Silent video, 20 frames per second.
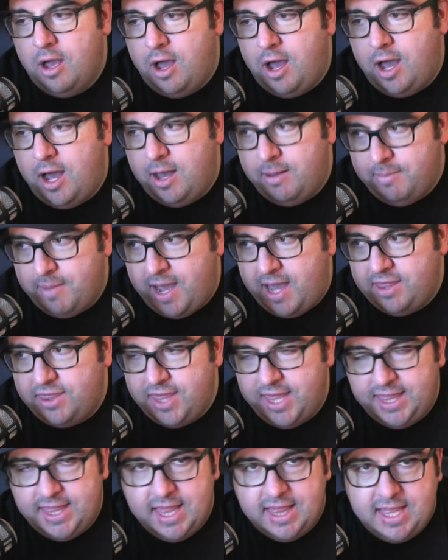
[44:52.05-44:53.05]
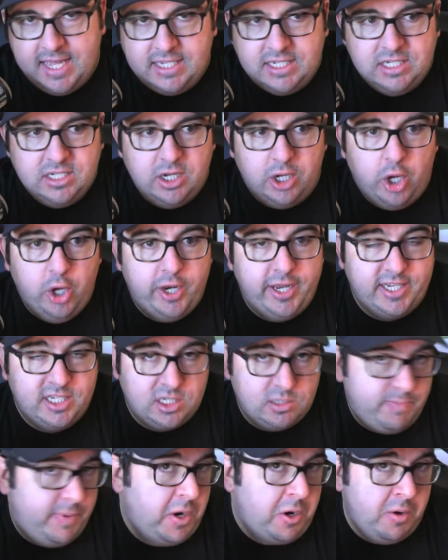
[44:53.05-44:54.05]
I think that this is a good
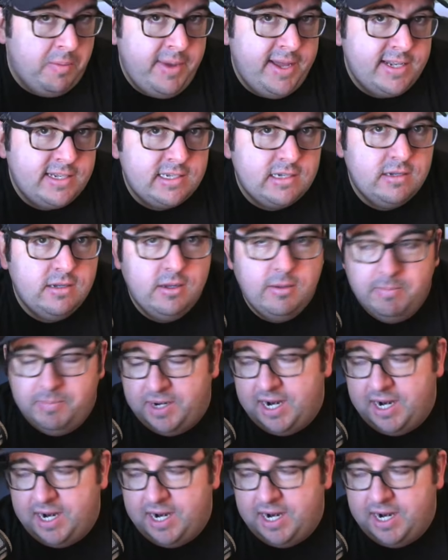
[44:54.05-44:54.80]
experiment,